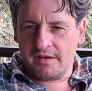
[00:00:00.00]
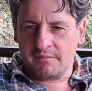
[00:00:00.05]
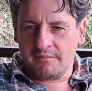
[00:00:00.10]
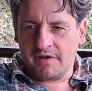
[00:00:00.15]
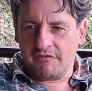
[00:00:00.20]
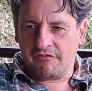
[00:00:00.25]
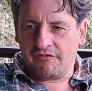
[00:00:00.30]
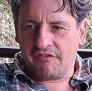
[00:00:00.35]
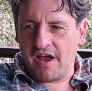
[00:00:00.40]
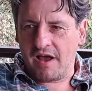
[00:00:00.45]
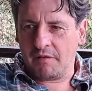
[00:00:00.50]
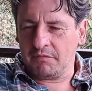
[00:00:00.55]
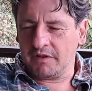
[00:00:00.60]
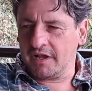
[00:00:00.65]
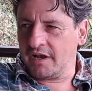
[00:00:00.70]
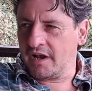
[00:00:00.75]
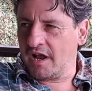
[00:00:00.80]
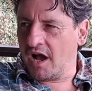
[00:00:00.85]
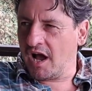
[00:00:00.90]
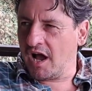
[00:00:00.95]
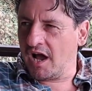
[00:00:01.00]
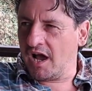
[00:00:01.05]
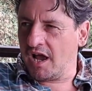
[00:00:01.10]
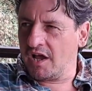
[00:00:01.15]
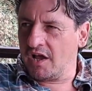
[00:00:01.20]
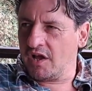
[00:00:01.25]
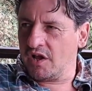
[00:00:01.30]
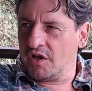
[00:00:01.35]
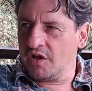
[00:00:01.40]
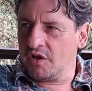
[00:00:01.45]
My family and
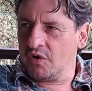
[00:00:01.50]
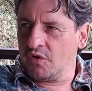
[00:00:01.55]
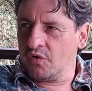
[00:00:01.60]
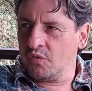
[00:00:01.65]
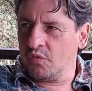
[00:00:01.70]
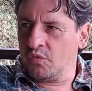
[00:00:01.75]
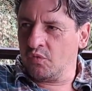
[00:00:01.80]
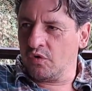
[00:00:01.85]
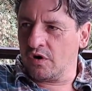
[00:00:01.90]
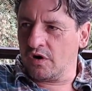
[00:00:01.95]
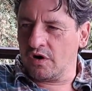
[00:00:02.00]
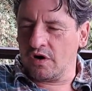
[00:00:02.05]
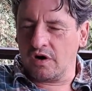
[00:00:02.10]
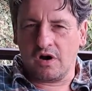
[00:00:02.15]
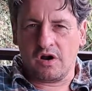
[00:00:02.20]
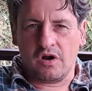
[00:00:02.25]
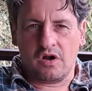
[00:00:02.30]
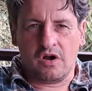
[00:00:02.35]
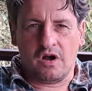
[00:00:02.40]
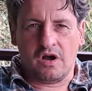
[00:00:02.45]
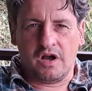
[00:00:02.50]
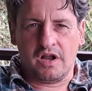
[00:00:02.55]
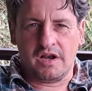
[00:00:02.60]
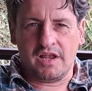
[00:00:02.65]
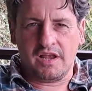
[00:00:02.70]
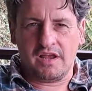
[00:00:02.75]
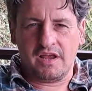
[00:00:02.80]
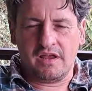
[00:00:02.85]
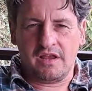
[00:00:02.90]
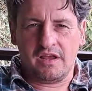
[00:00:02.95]
I were
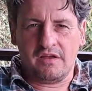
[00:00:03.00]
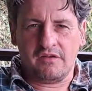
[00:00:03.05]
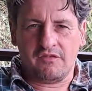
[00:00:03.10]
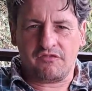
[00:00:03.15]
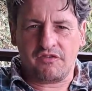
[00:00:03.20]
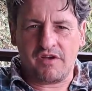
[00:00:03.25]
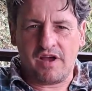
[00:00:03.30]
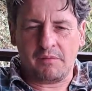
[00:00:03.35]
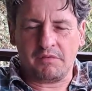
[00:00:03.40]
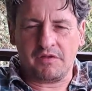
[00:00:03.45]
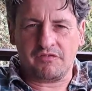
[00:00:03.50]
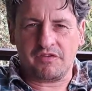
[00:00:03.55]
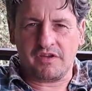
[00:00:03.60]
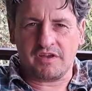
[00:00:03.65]
on a family